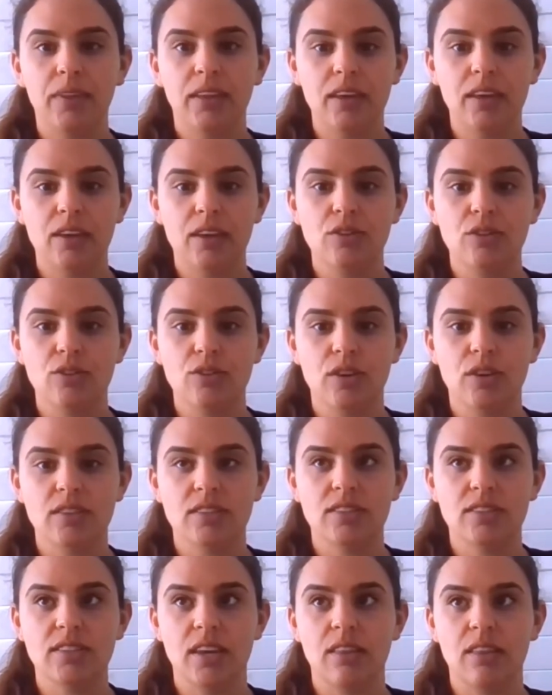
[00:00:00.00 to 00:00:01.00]
here you
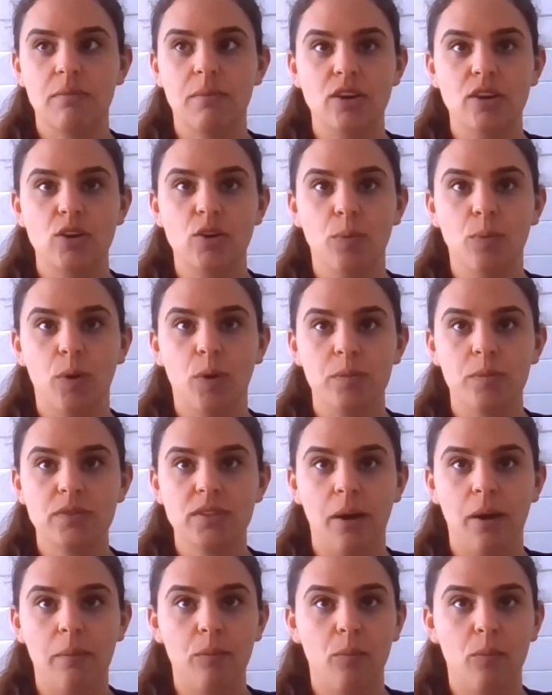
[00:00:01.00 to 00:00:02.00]
can see the menu
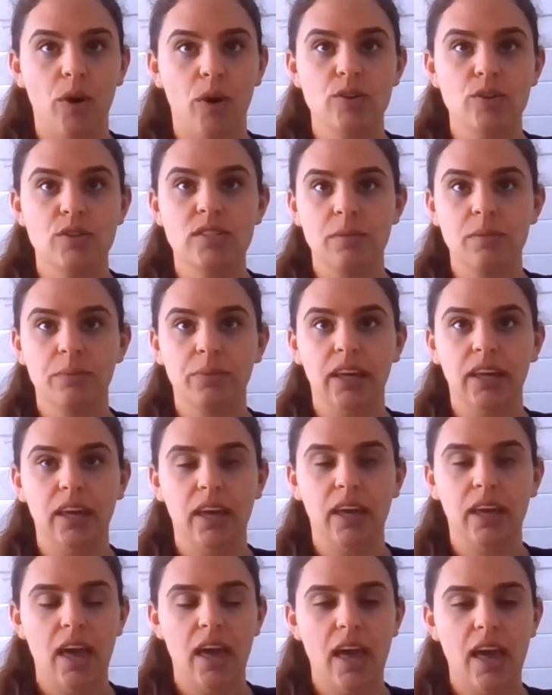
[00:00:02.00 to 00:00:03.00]
pops up where you
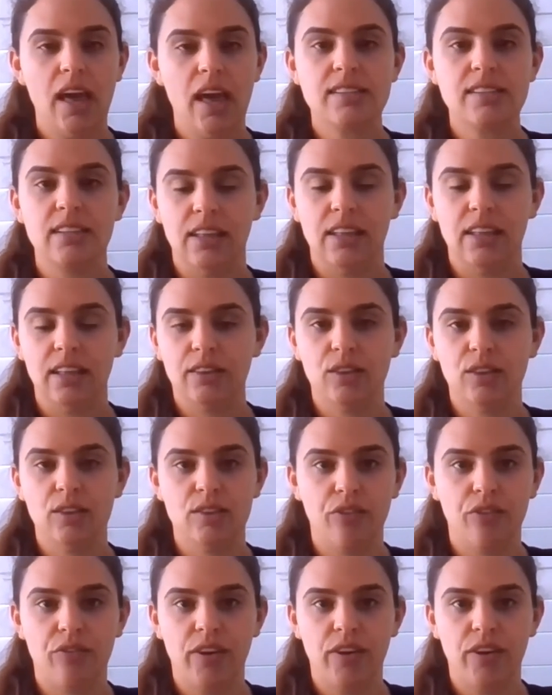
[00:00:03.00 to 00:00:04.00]
simply select the
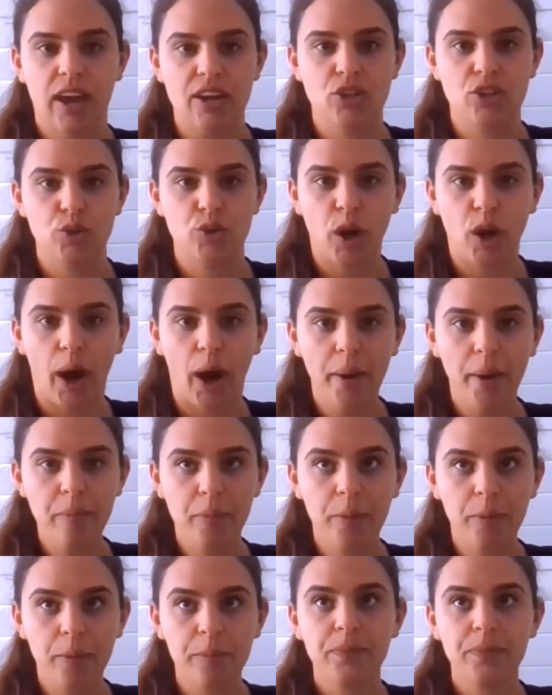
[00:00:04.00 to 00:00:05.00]
certification
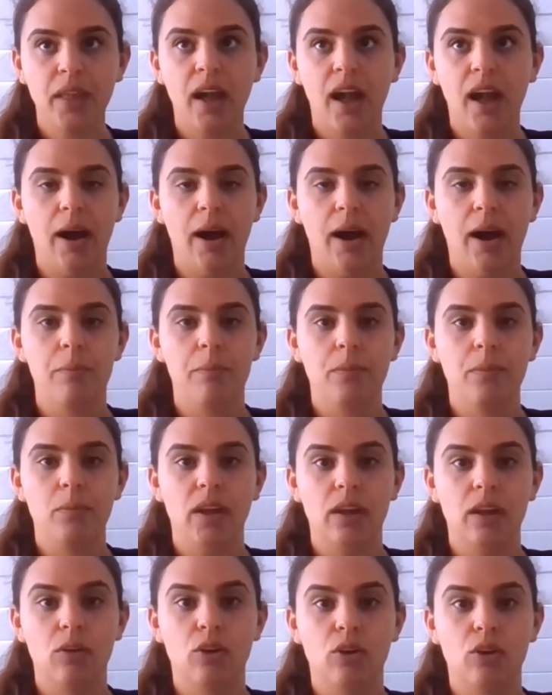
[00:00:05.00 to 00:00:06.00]
type,
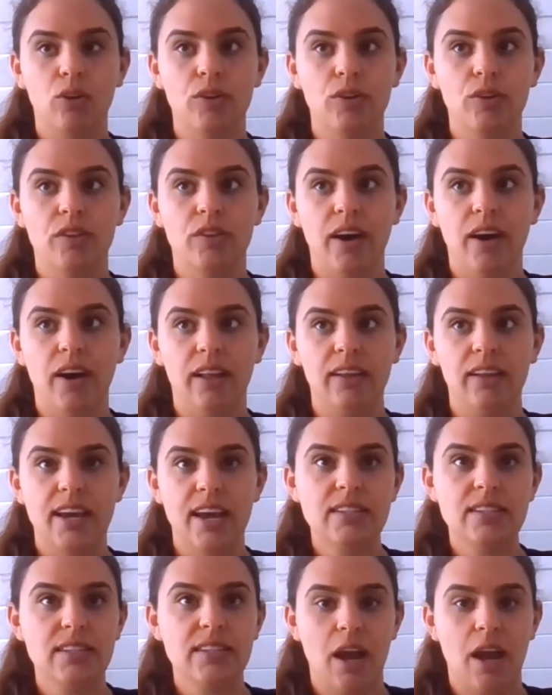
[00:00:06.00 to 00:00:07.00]
include the valid
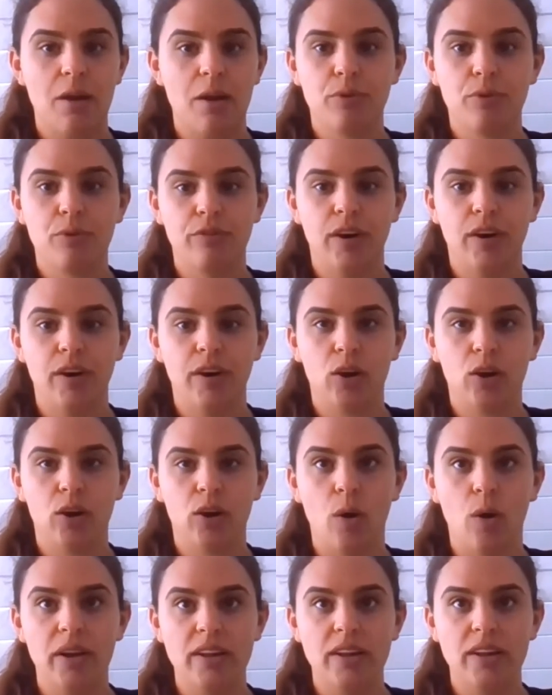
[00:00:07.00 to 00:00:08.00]
dates, and provide
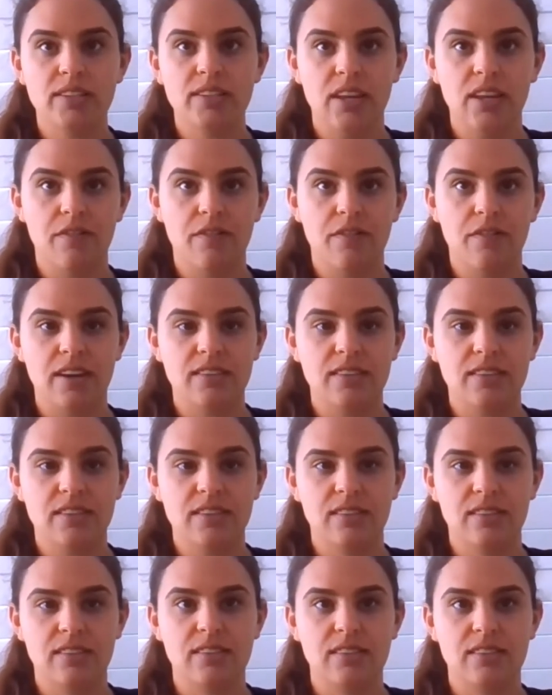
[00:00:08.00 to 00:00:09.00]
a comment if that
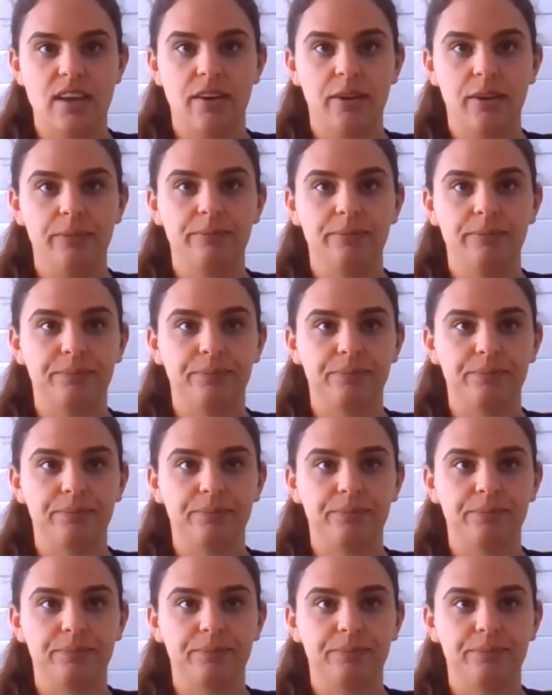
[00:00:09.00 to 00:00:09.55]
is necessary.